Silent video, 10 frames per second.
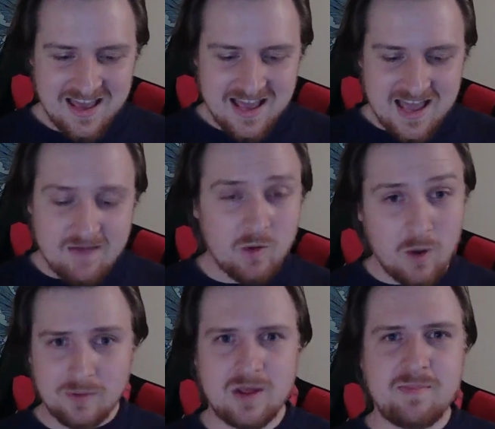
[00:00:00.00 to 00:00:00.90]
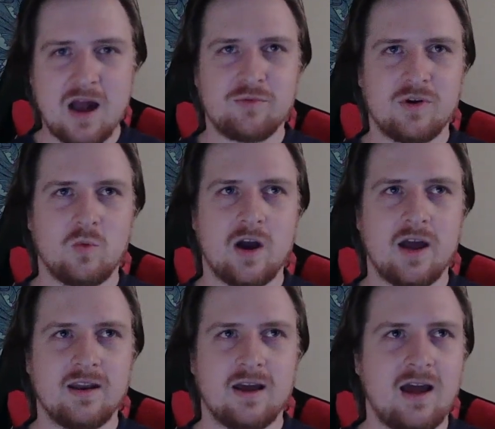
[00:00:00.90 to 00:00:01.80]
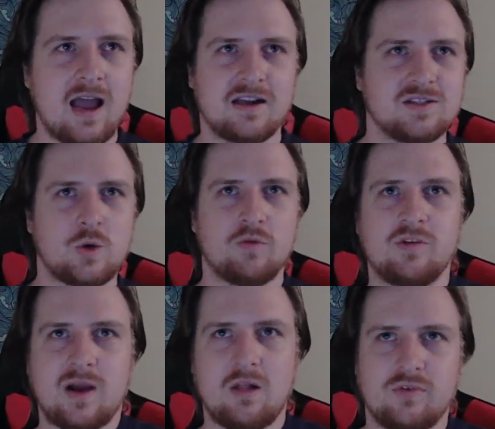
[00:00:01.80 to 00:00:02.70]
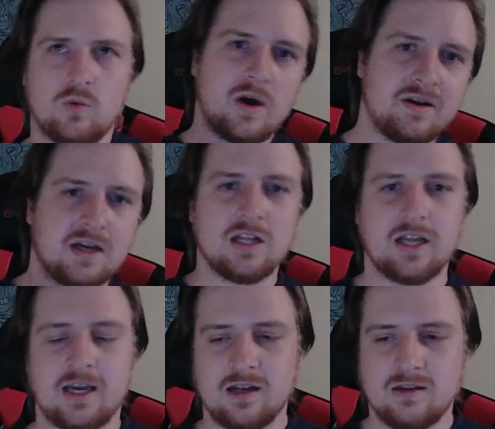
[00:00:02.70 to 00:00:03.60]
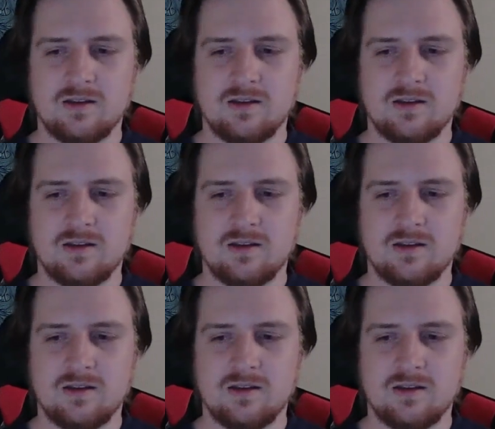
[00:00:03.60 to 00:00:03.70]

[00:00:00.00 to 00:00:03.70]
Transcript: if I want to play Battlefront 1, I can just go over to Battlefront 1 and click it.